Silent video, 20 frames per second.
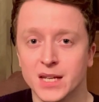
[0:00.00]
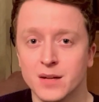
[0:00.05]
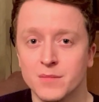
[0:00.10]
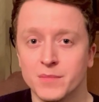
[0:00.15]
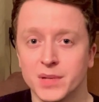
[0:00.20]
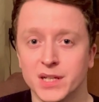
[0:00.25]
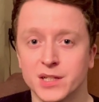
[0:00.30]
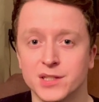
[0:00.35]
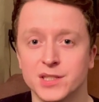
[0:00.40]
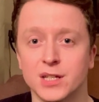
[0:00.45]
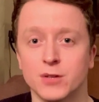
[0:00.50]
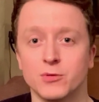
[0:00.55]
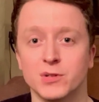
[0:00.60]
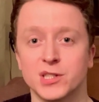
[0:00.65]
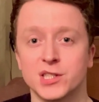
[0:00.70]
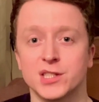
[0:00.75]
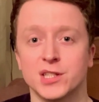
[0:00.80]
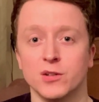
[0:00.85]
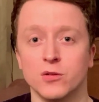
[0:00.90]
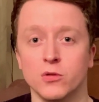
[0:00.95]
because there was
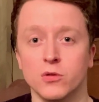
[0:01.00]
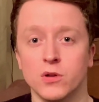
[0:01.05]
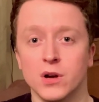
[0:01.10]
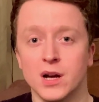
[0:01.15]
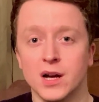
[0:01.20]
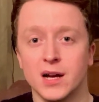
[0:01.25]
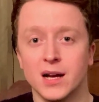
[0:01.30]
still